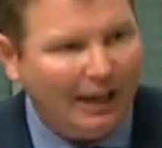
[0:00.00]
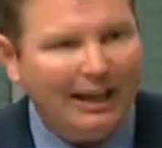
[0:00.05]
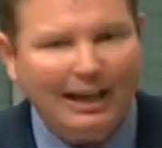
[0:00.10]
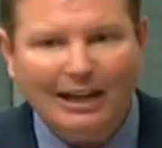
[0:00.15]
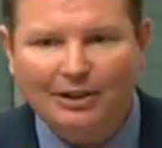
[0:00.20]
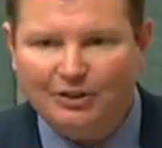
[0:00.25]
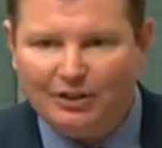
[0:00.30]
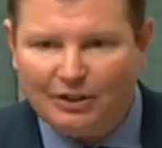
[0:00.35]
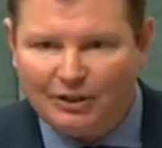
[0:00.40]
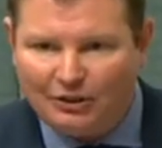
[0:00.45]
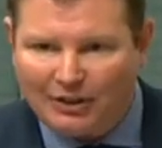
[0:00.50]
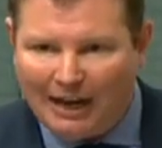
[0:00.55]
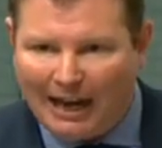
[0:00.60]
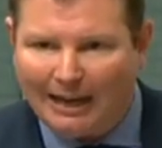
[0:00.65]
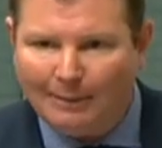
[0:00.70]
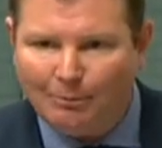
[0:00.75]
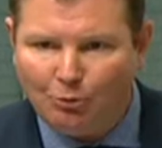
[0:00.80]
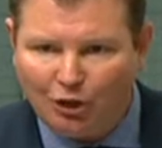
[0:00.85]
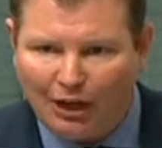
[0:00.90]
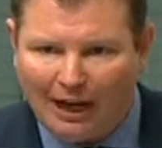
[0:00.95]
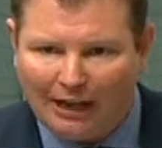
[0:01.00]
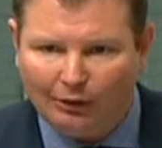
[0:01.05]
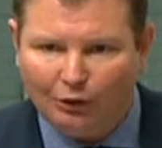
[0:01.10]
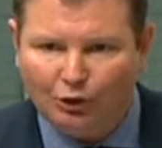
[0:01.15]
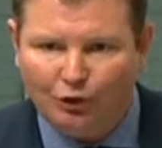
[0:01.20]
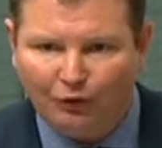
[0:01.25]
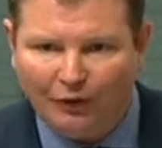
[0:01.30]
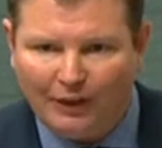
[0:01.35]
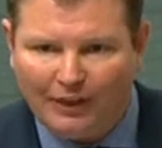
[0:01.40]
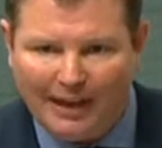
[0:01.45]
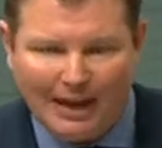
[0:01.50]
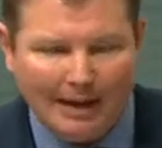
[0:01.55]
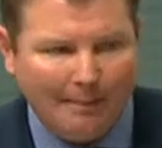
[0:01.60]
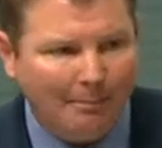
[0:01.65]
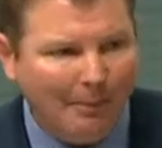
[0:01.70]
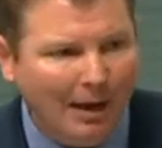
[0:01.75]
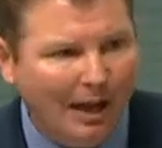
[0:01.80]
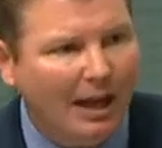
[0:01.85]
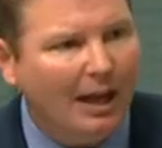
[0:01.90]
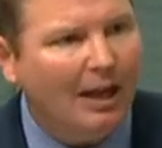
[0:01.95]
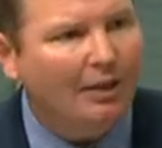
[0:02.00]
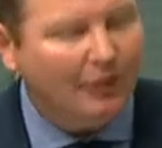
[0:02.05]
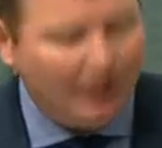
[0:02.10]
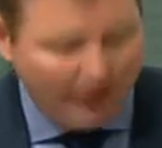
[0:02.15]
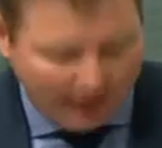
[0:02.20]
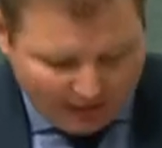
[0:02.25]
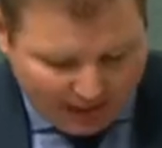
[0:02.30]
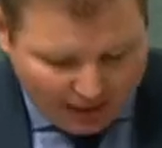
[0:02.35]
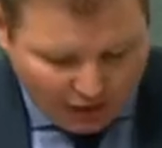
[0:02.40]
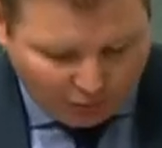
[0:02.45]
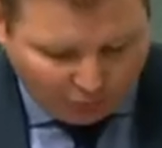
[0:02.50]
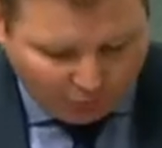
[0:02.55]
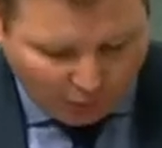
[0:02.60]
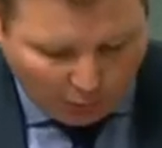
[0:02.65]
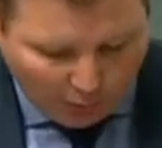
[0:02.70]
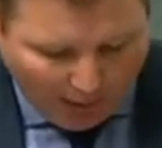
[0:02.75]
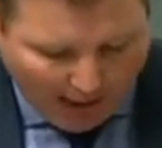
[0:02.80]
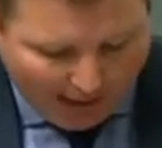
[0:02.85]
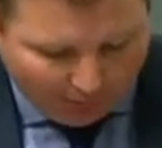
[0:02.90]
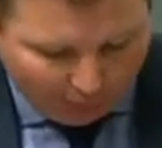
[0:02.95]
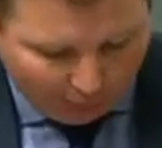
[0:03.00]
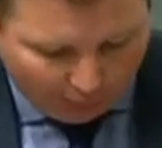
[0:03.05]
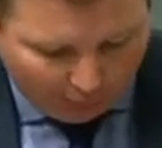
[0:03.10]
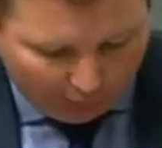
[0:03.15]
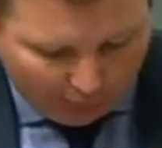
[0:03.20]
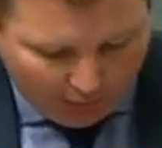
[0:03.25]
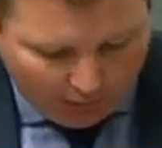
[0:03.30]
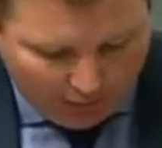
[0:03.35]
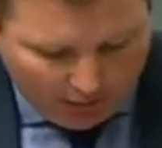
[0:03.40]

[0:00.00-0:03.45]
It's the same challenge for them that it is for us.